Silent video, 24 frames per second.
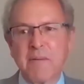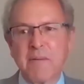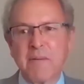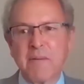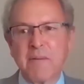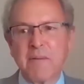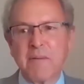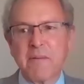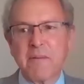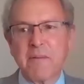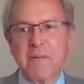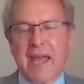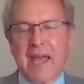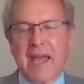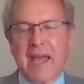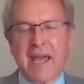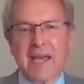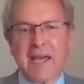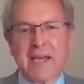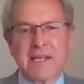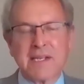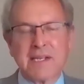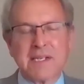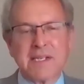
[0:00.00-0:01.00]

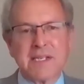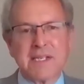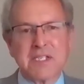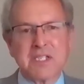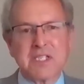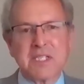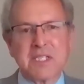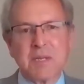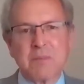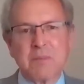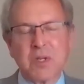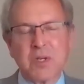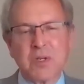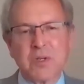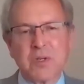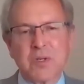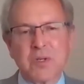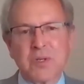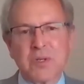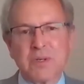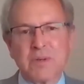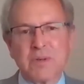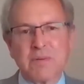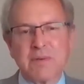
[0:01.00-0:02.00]
And a
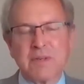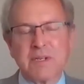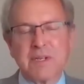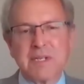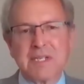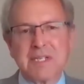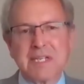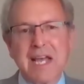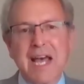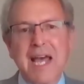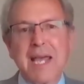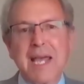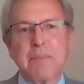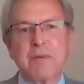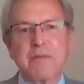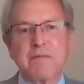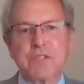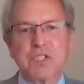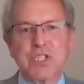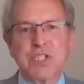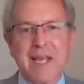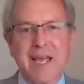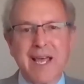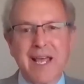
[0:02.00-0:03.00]
similar type of
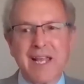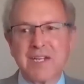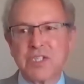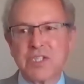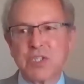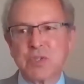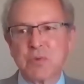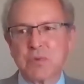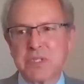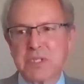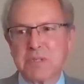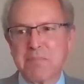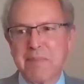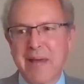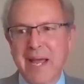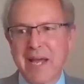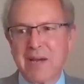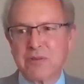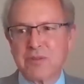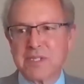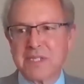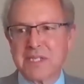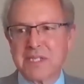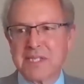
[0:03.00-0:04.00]
challenge was
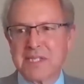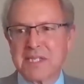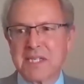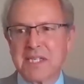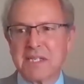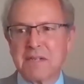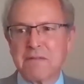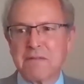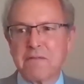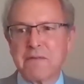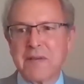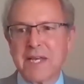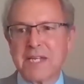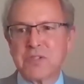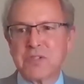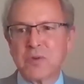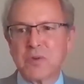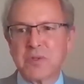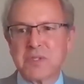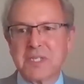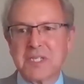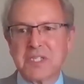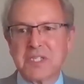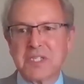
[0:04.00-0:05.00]
mounted in federal
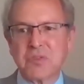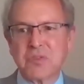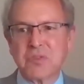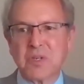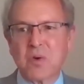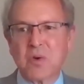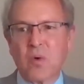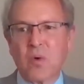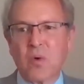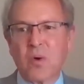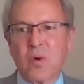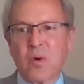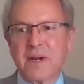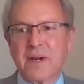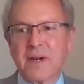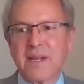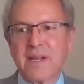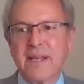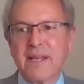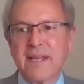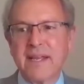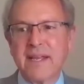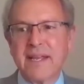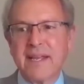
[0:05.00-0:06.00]
district court
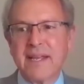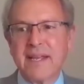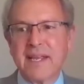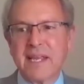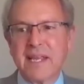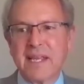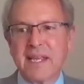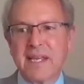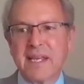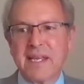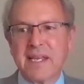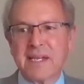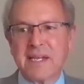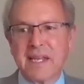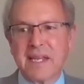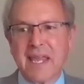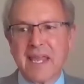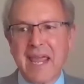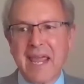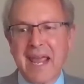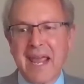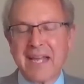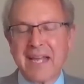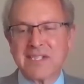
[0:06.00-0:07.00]
in
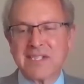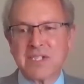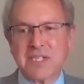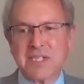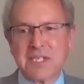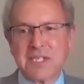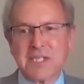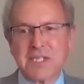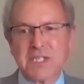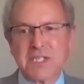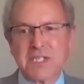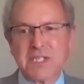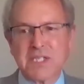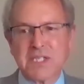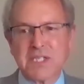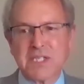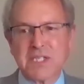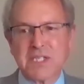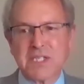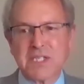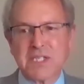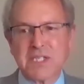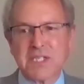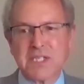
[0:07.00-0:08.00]
Kansas
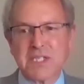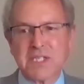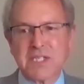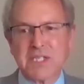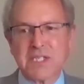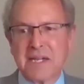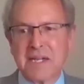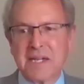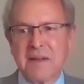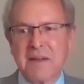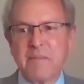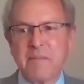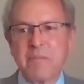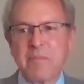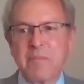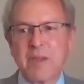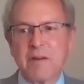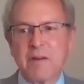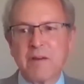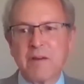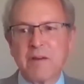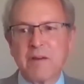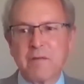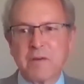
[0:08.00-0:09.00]
in
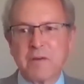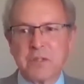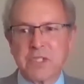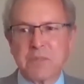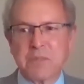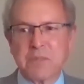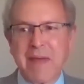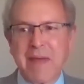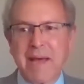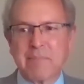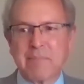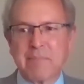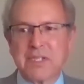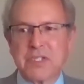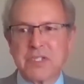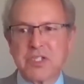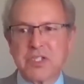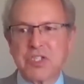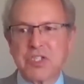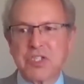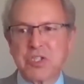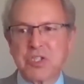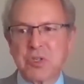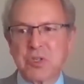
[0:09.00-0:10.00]
First Baptist
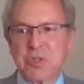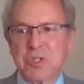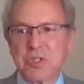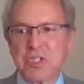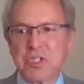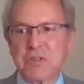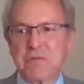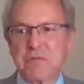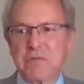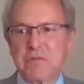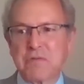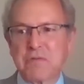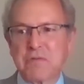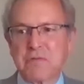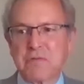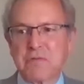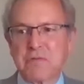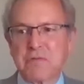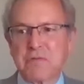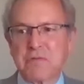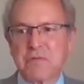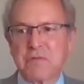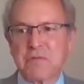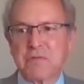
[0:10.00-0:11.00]
Church
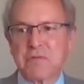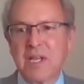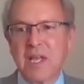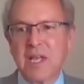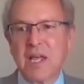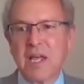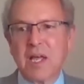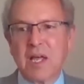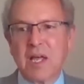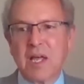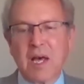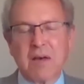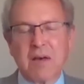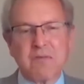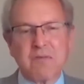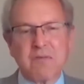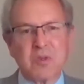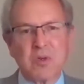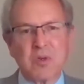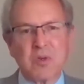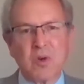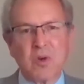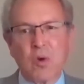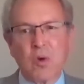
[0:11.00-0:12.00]
versus
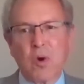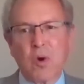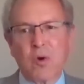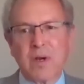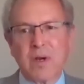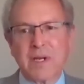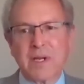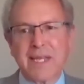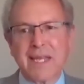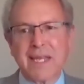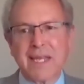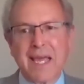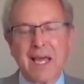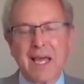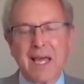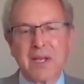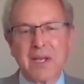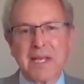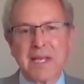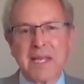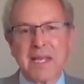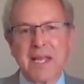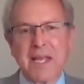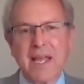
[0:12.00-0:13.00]
Governor Laura
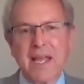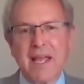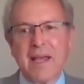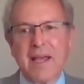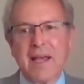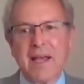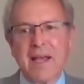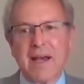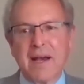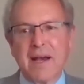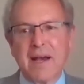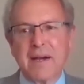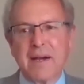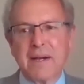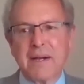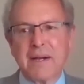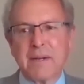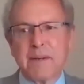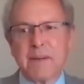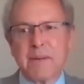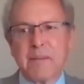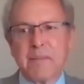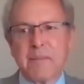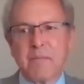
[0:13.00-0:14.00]
Kelly.
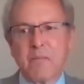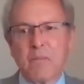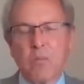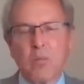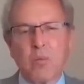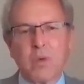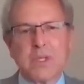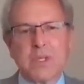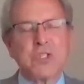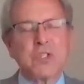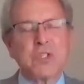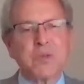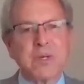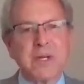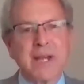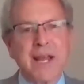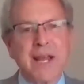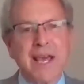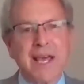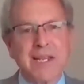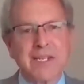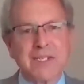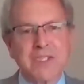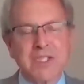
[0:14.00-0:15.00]
What's your
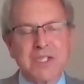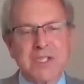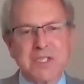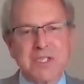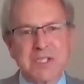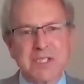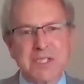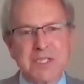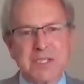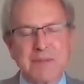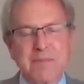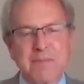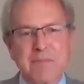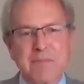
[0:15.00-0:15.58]
analysis?